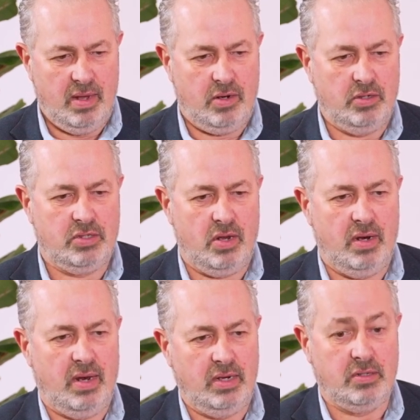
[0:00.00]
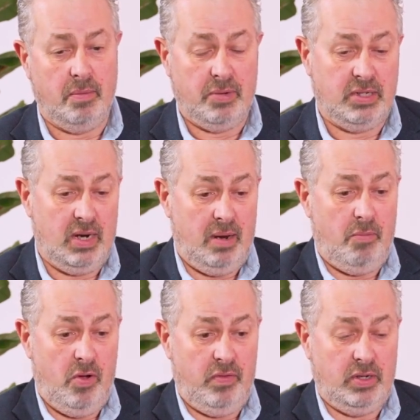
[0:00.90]
consolidation, and particularly
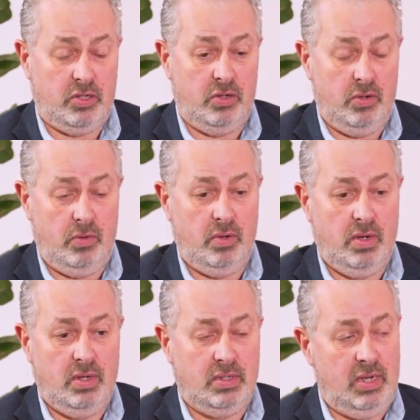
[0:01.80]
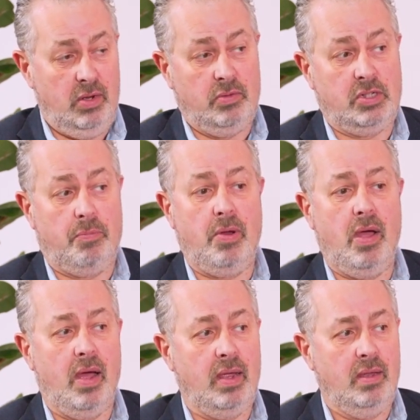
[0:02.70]
moving to single
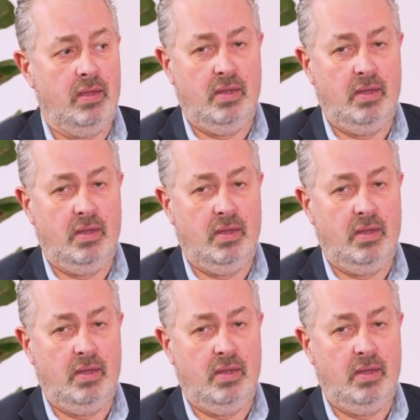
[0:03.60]
supply,